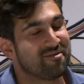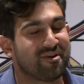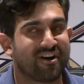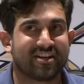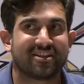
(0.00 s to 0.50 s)

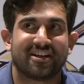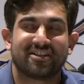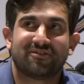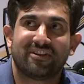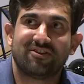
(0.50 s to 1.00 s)
Well,
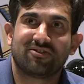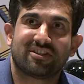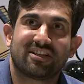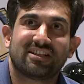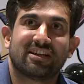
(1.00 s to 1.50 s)
it's
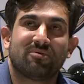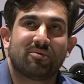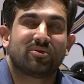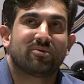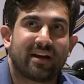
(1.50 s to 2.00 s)
interesting, isn't it? When
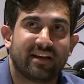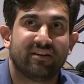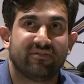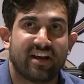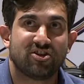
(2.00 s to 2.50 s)
we talk about
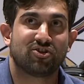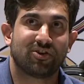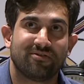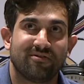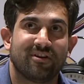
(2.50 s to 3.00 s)

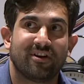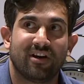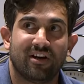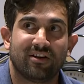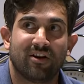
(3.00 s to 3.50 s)
innovation,
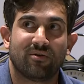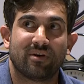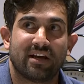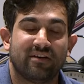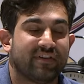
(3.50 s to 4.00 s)
you know,
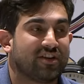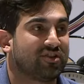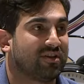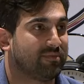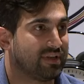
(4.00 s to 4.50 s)

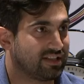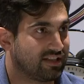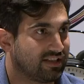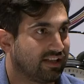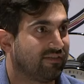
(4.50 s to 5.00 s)
innovation in
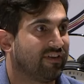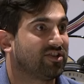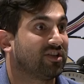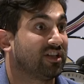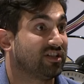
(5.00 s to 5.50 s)
business,
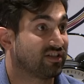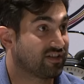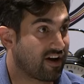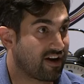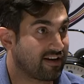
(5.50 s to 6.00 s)
innovation in
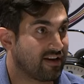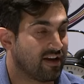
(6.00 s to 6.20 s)
design.